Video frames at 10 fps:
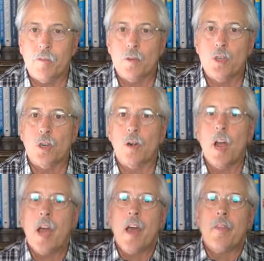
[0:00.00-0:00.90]
future,
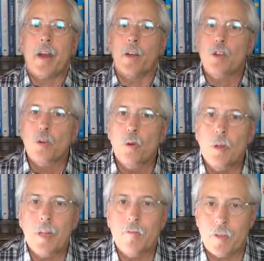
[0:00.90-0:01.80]
that are
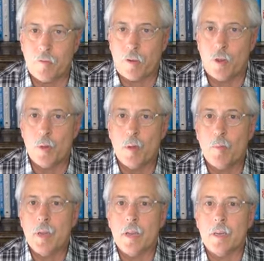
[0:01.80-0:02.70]
truly fit for human
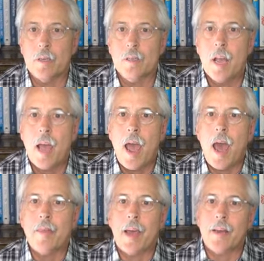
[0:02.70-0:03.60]
beings,
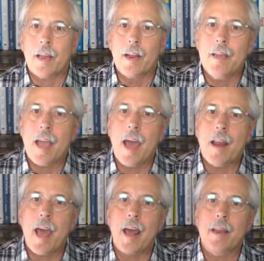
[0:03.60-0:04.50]
and that can
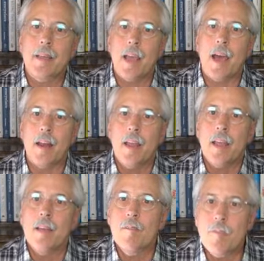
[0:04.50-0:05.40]
again and again
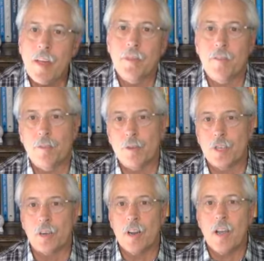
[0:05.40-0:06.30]
invent the
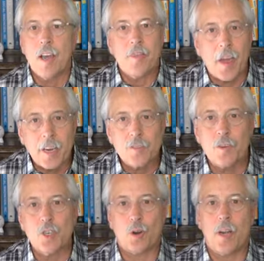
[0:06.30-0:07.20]
future. Thanks
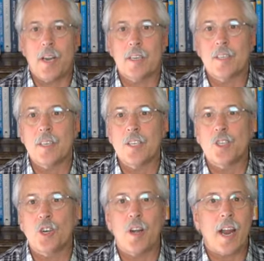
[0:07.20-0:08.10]
for joining us in this
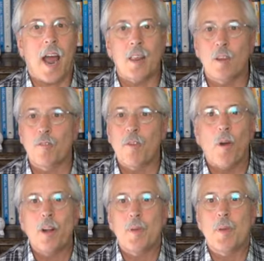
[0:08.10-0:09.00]
journey. I look
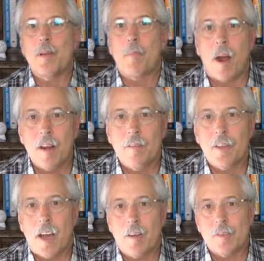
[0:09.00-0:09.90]
forward to being part of the
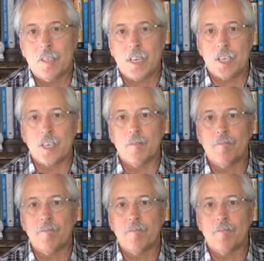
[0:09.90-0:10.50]
conversation.